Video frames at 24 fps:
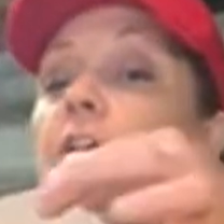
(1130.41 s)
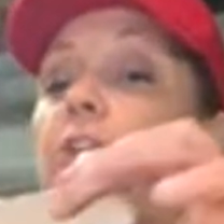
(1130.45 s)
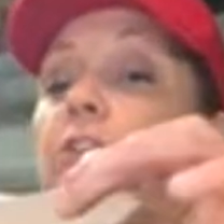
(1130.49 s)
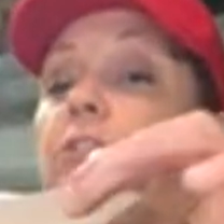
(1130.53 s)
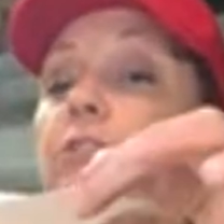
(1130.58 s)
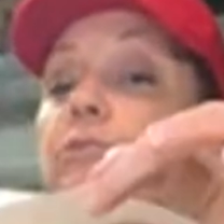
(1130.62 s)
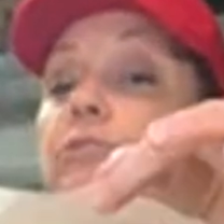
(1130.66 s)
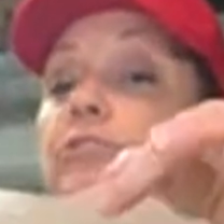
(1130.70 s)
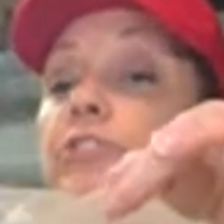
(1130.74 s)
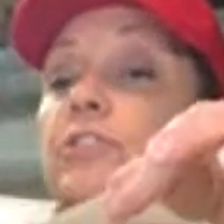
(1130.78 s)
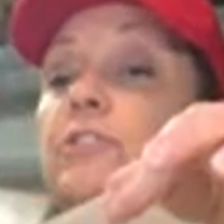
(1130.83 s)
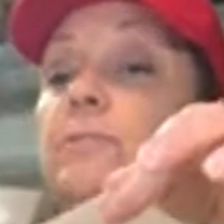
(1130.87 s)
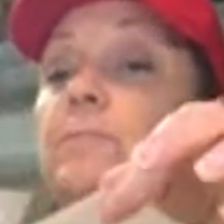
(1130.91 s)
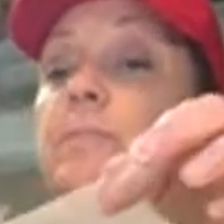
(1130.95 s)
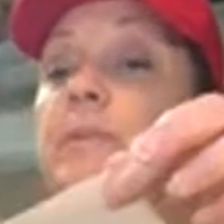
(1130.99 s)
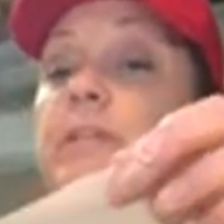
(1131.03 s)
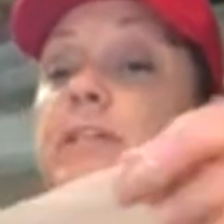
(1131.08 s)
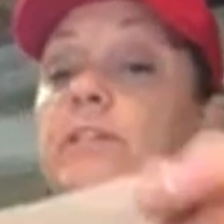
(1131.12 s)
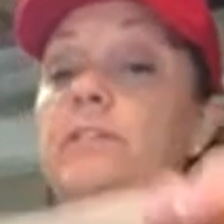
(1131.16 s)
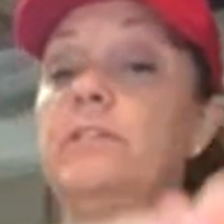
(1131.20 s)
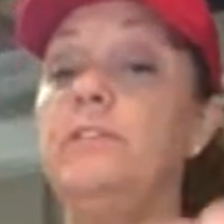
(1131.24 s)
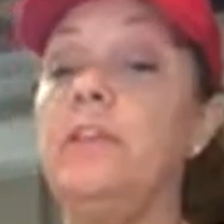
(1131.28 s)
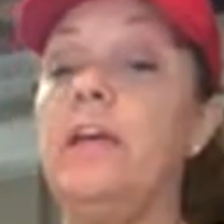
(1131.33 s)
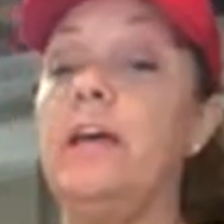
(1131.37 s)
You just
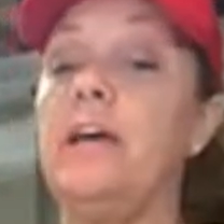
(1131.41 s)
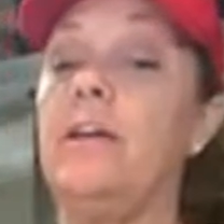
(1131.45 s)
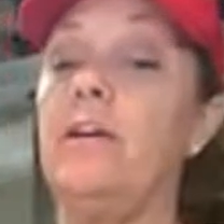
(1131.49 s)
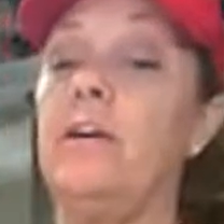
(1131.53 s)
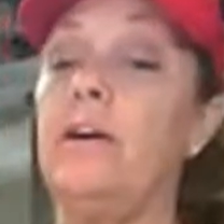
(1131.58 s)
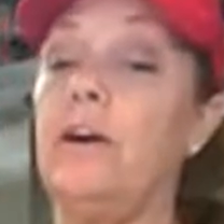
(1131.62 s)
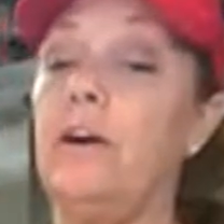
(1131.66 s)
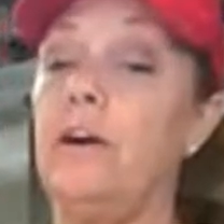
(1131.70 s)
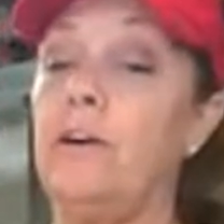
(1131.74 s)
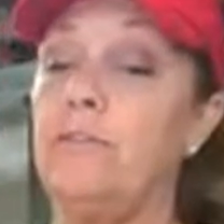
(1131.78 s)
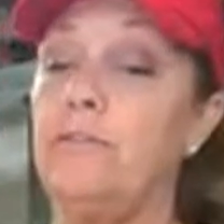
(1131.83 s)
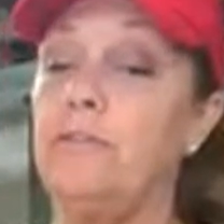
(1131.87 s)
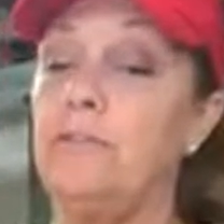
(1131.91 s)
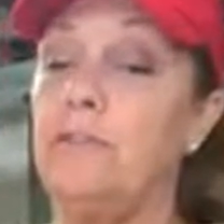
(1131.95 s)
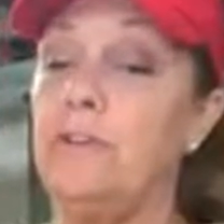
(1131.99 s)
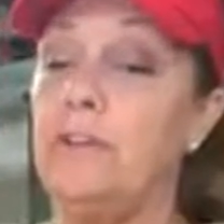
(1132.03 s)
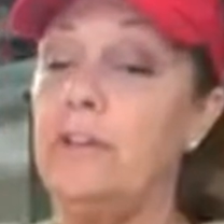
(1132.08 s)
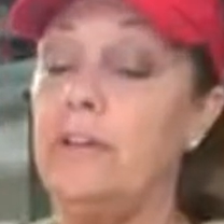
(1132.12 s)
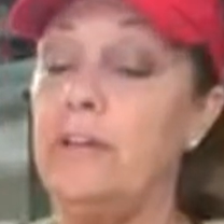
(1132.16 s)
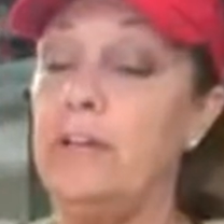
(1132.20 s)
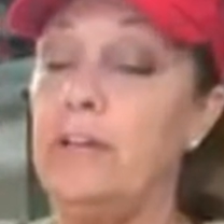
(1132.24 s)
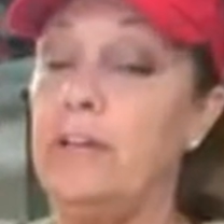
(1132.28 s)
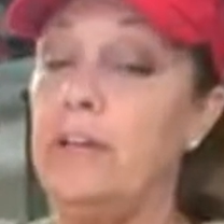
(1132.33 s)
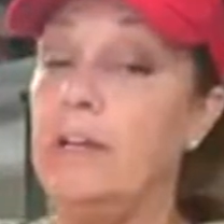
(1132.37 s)
peel that off
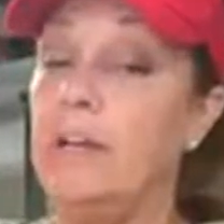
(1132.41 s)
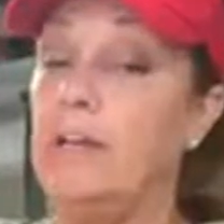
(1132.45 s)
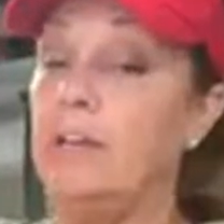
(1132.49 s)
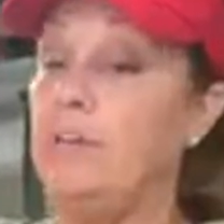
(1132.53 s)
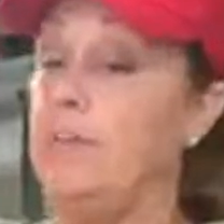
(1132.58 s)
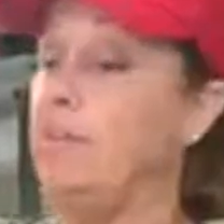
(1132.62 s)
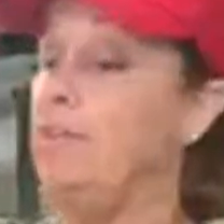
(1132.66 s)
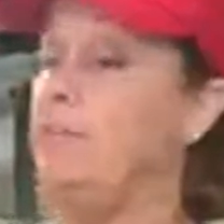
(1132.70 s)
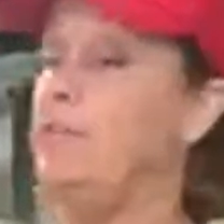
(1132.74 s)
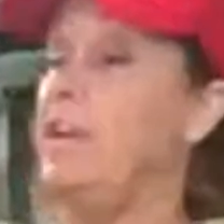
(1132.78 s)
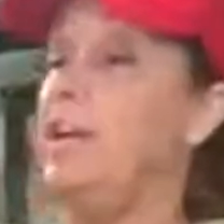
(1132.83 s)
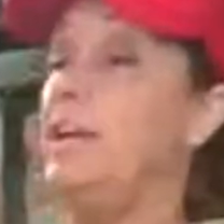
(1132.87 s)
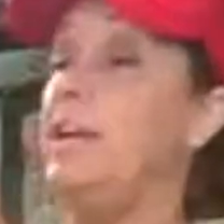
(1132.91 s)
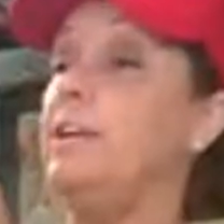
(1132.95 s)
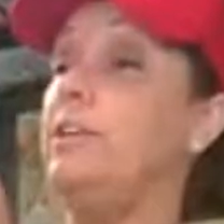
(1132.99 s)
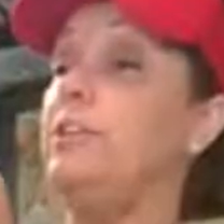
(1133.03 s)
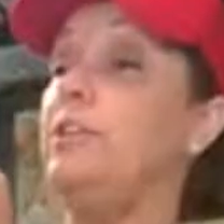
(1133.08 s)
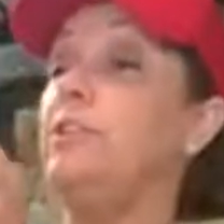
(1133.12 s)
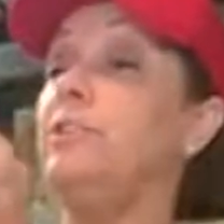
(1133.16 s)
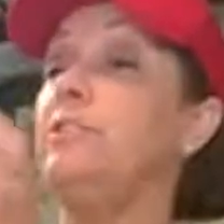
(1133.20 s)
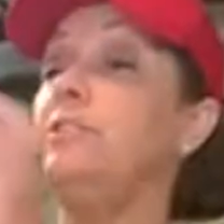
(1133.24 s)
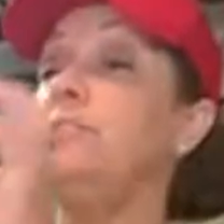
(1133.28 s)
and you take your